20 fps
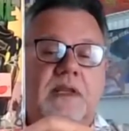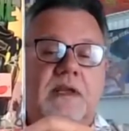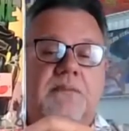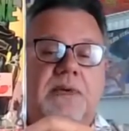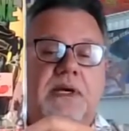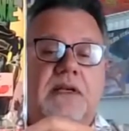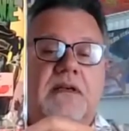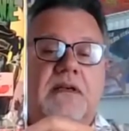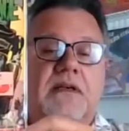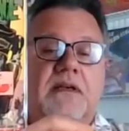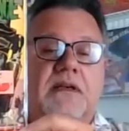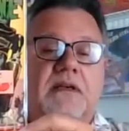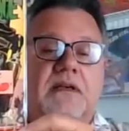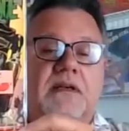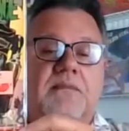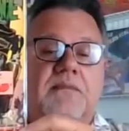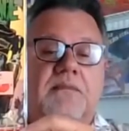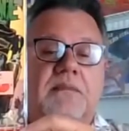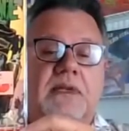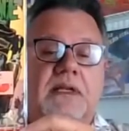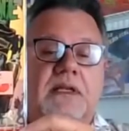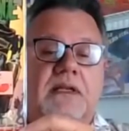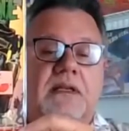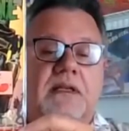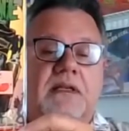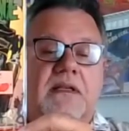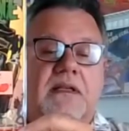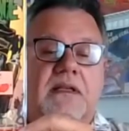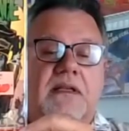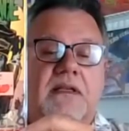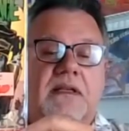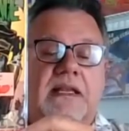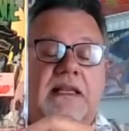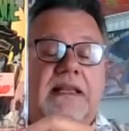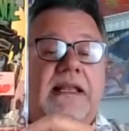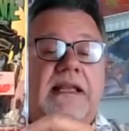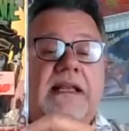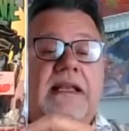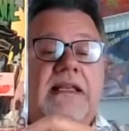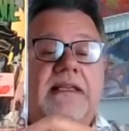But and
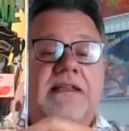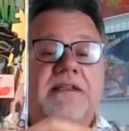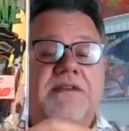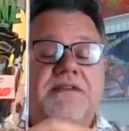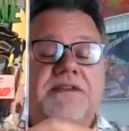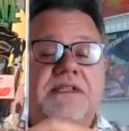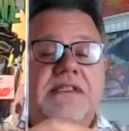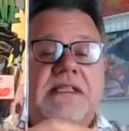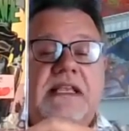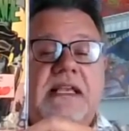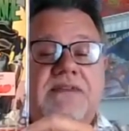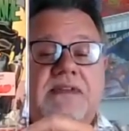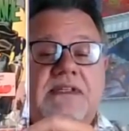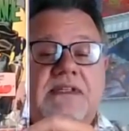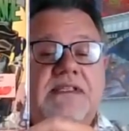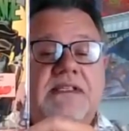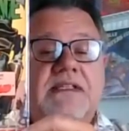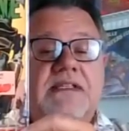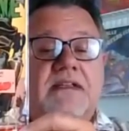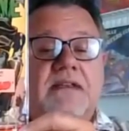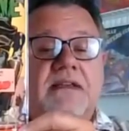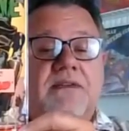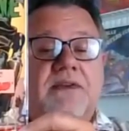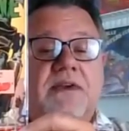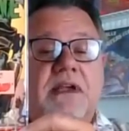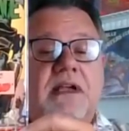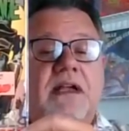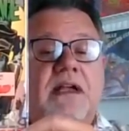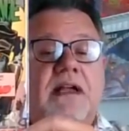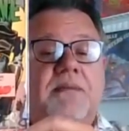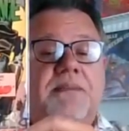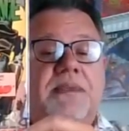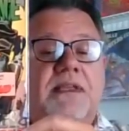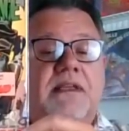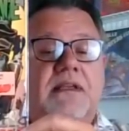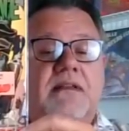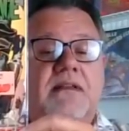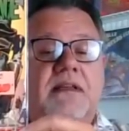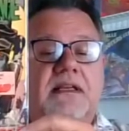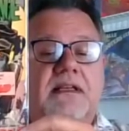then I just haven't seen another
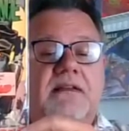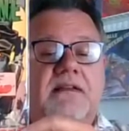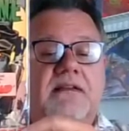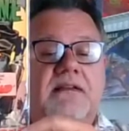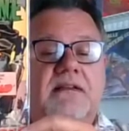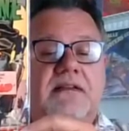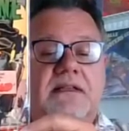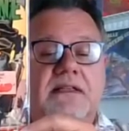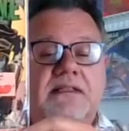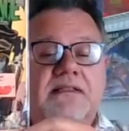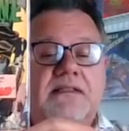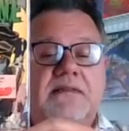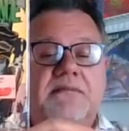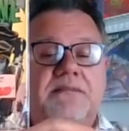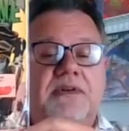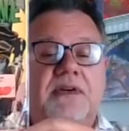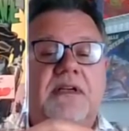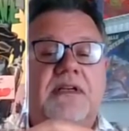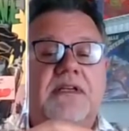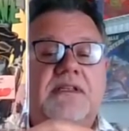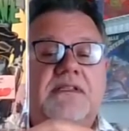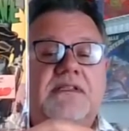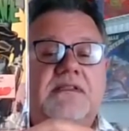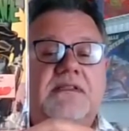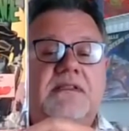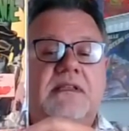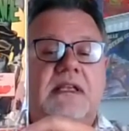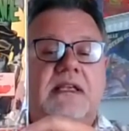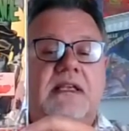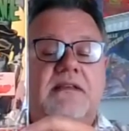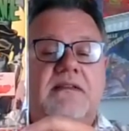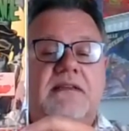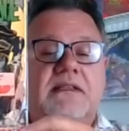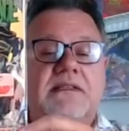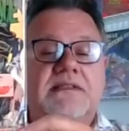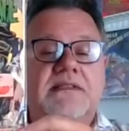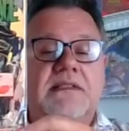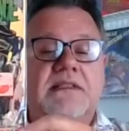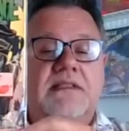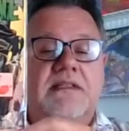copy at like a decent price and
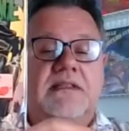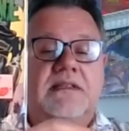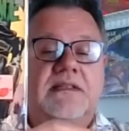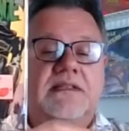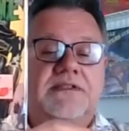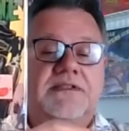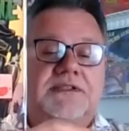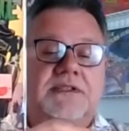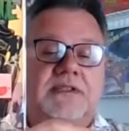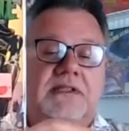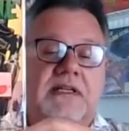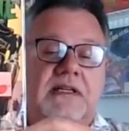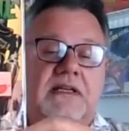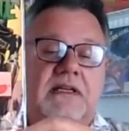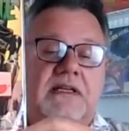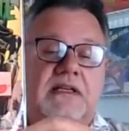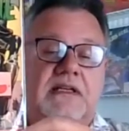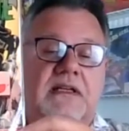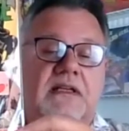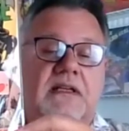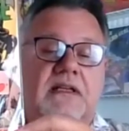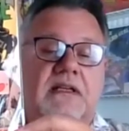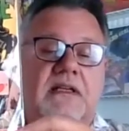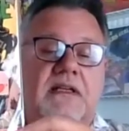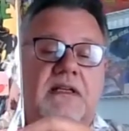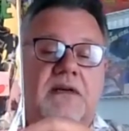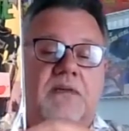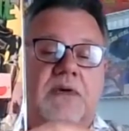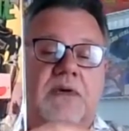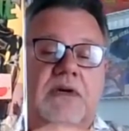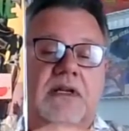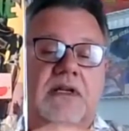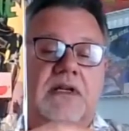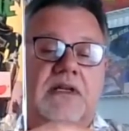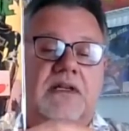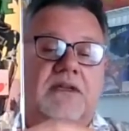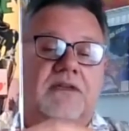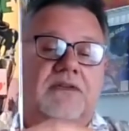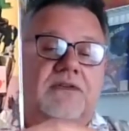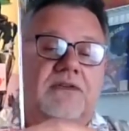decent condition that I
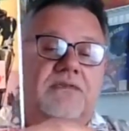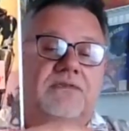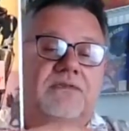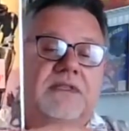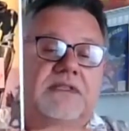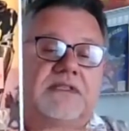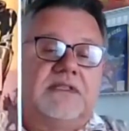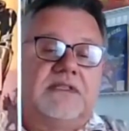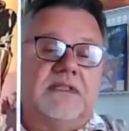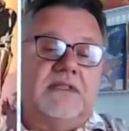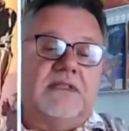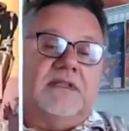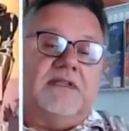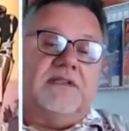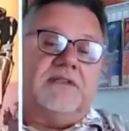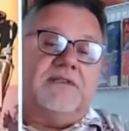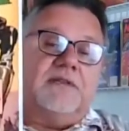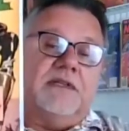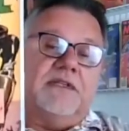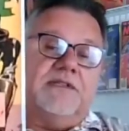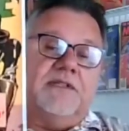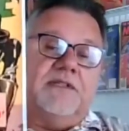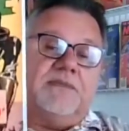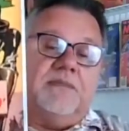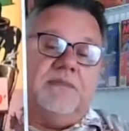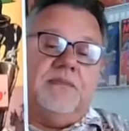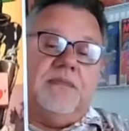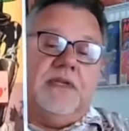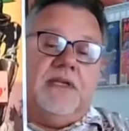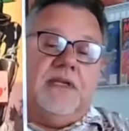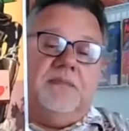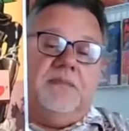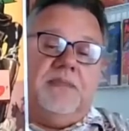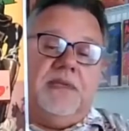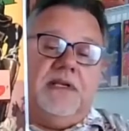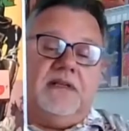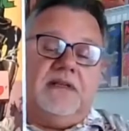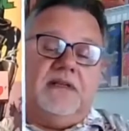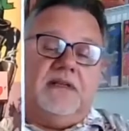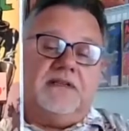wanted until recently. So I just
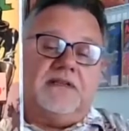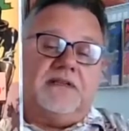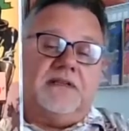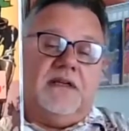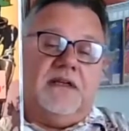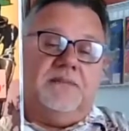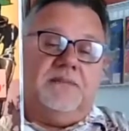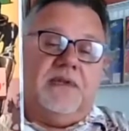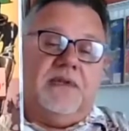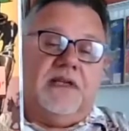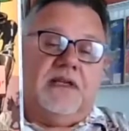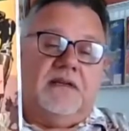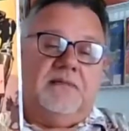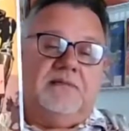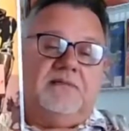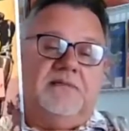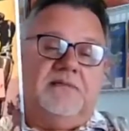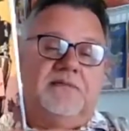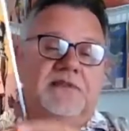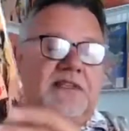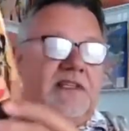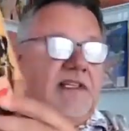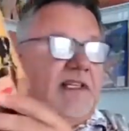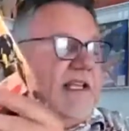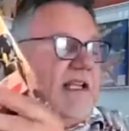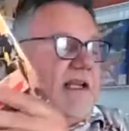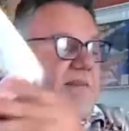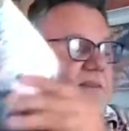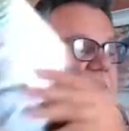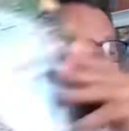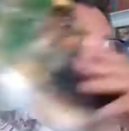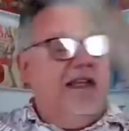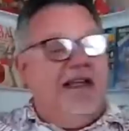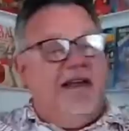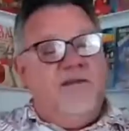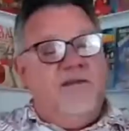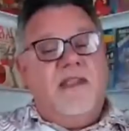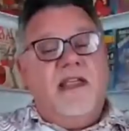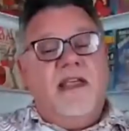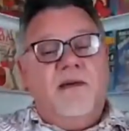picked this up and I'm really happy to
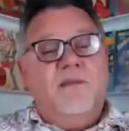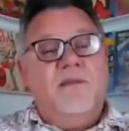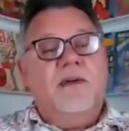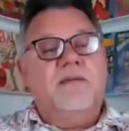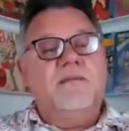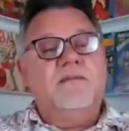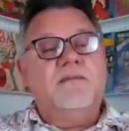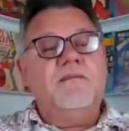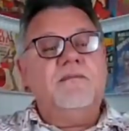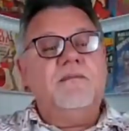have that one.